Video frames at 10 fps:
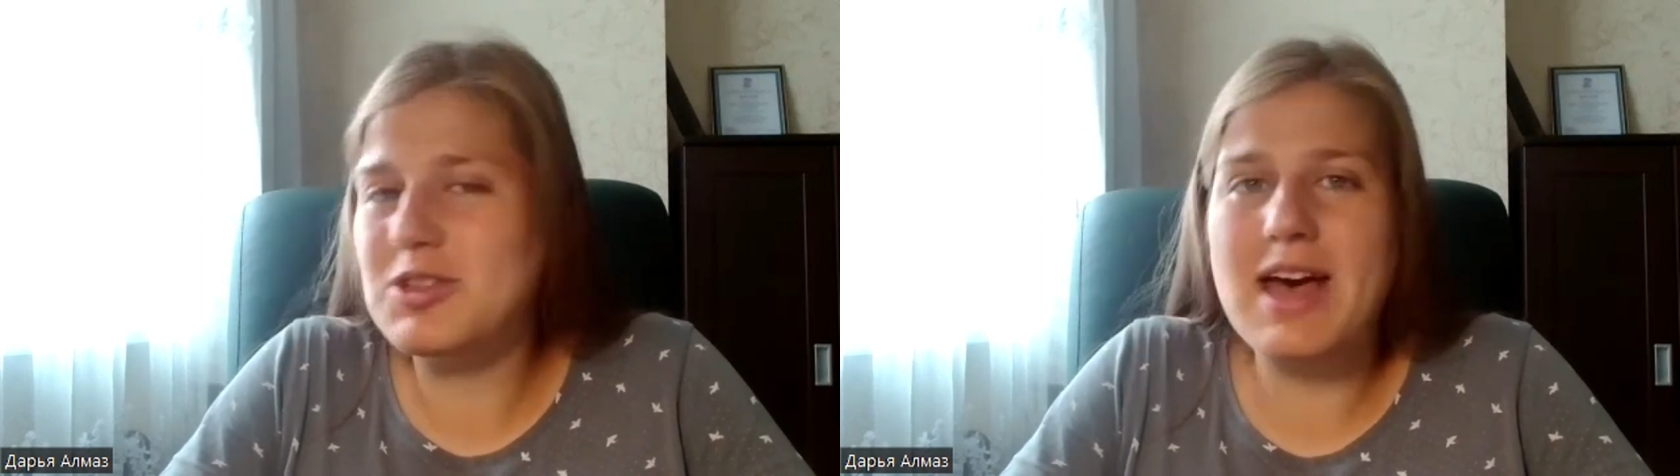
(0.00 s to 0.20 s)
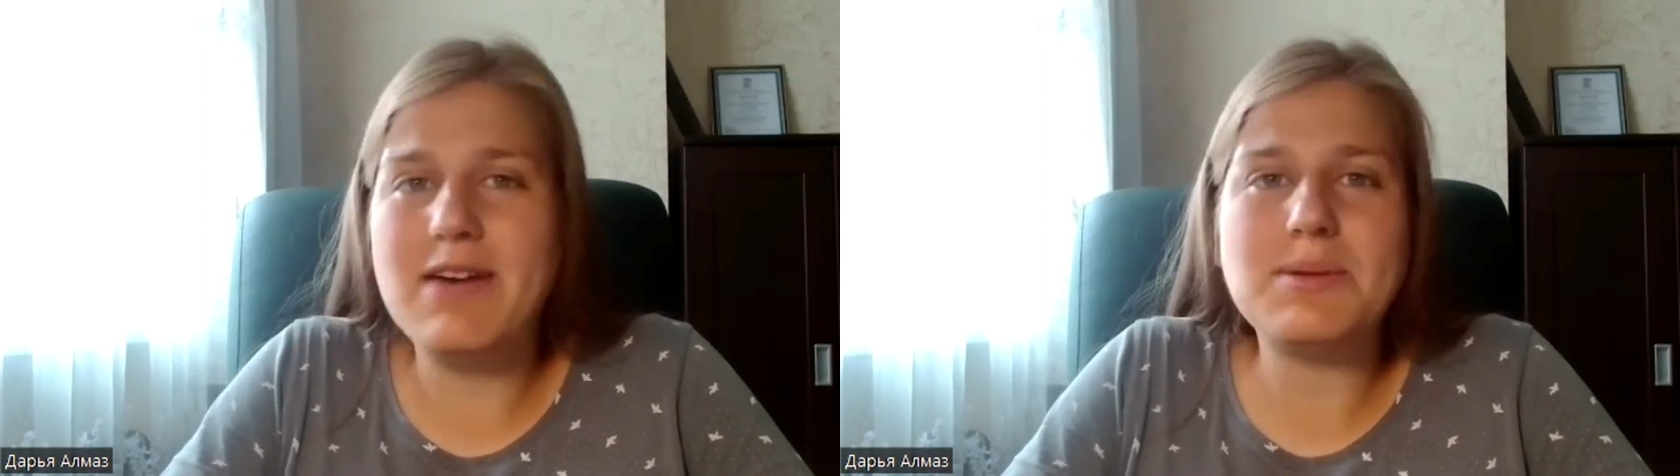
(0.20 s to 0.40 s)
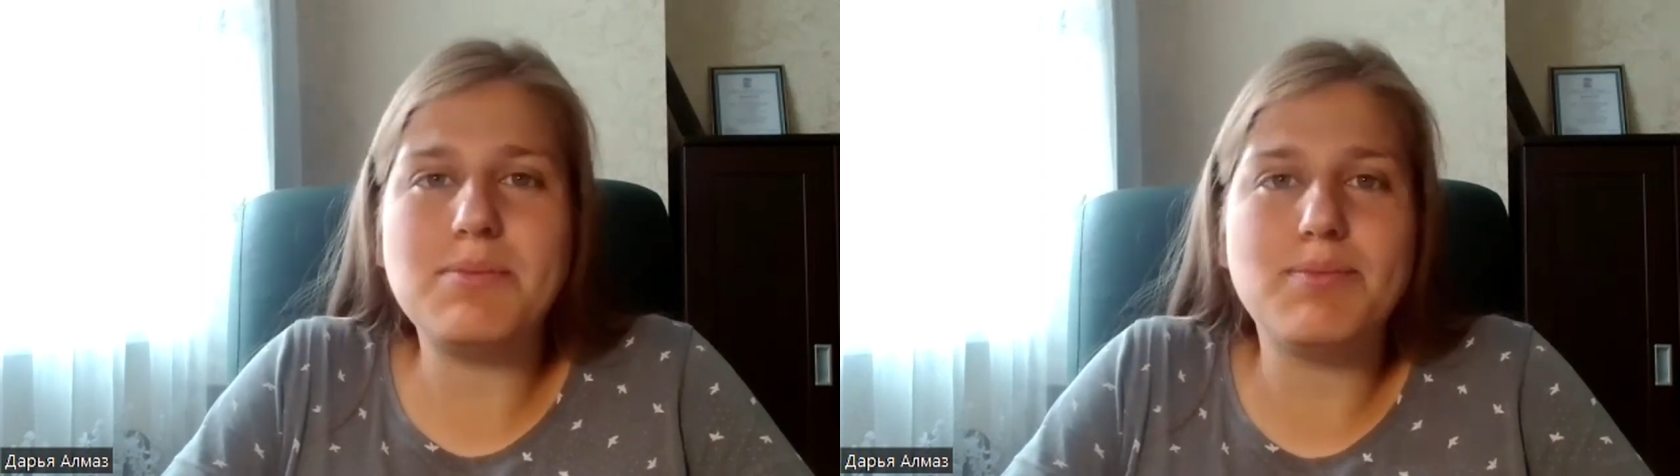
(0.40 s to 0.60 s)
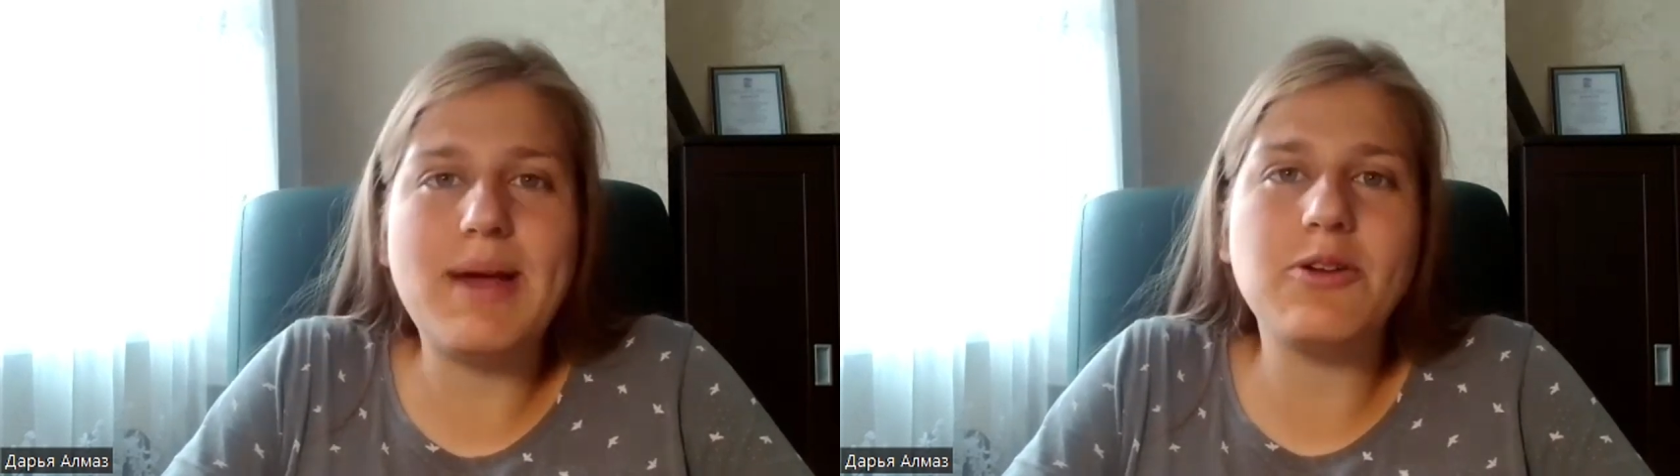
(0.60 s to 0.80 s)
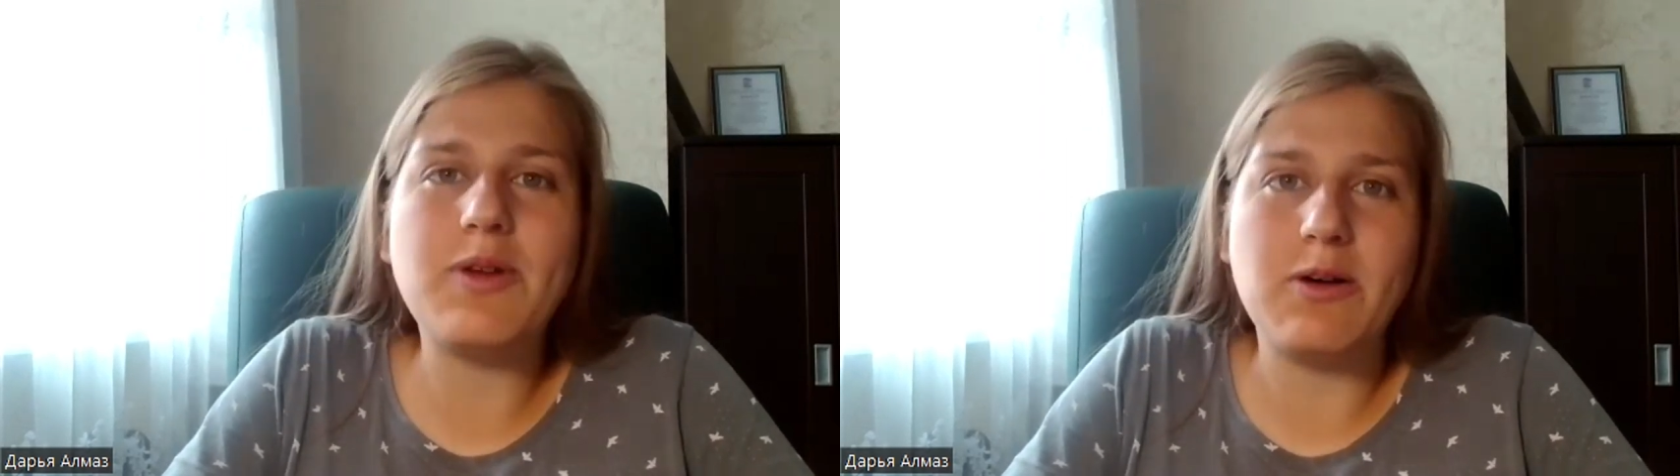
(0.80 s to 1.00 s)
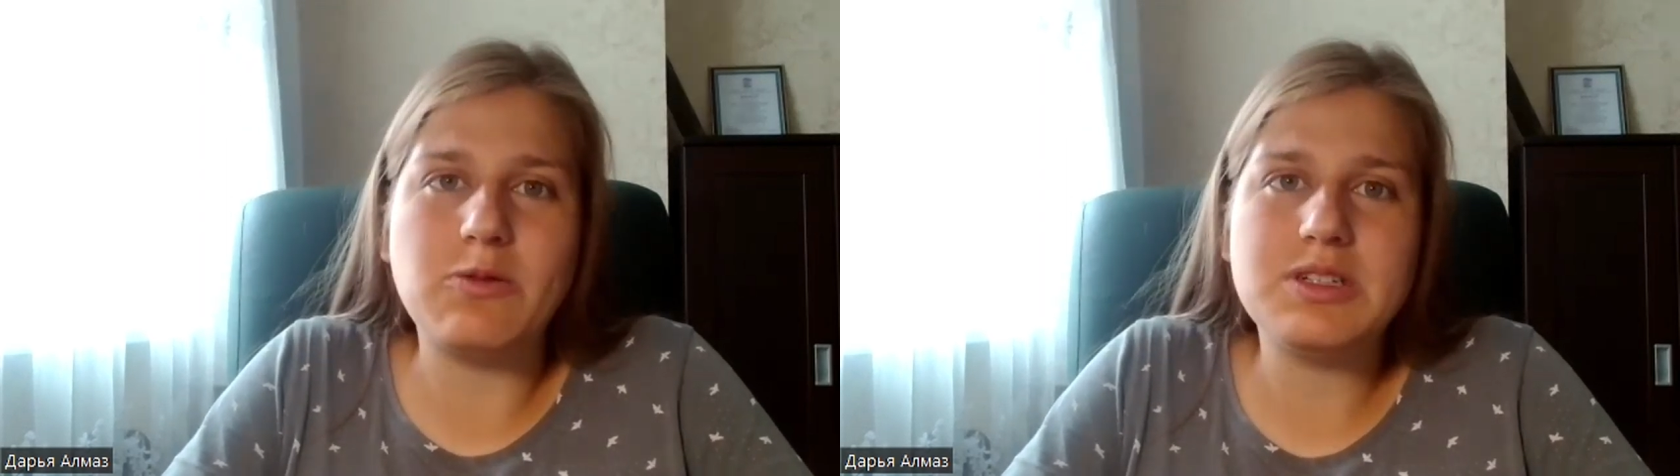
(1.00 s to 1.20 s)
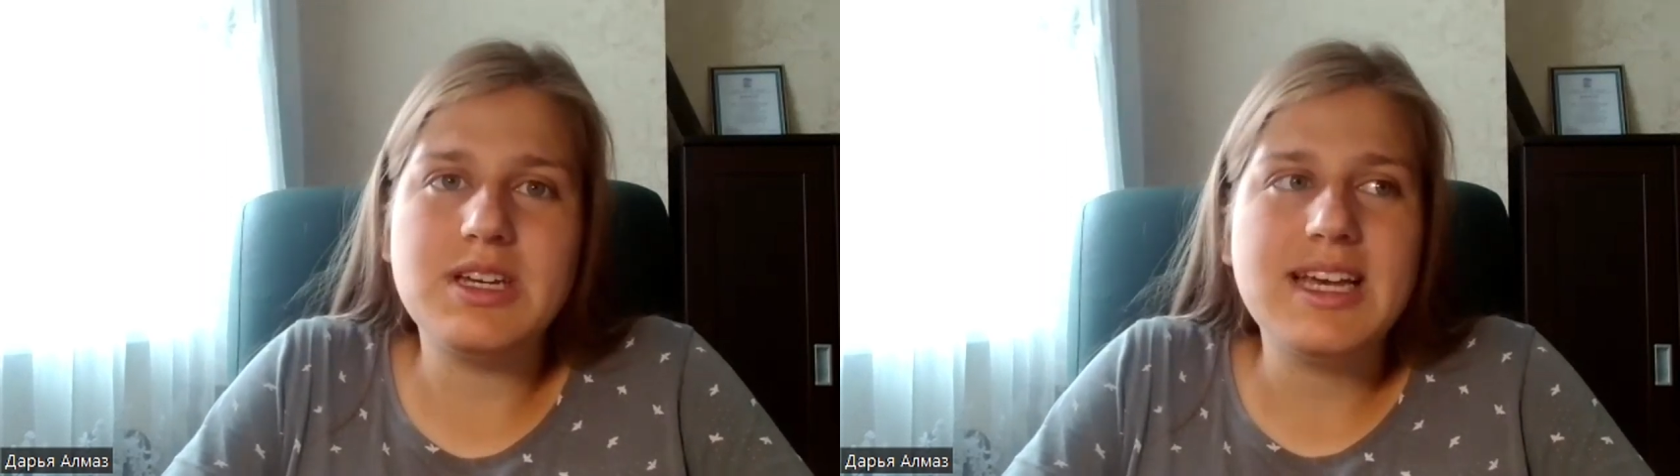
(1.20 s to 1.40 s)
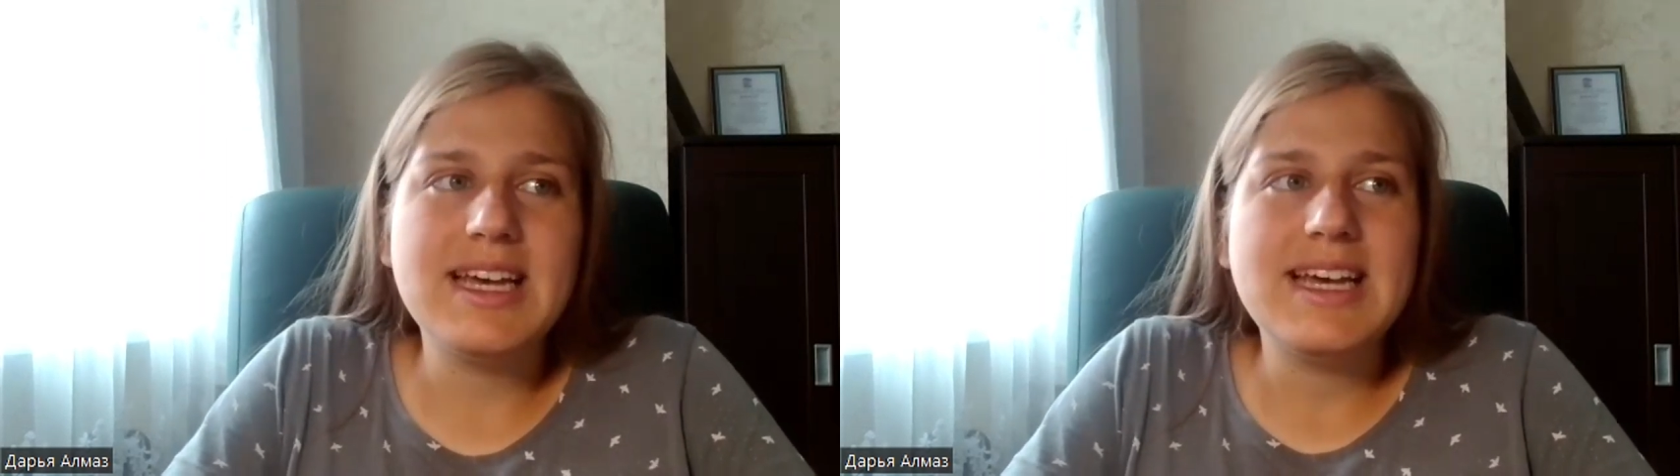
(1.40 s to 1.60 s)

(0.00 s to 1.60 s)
have some background.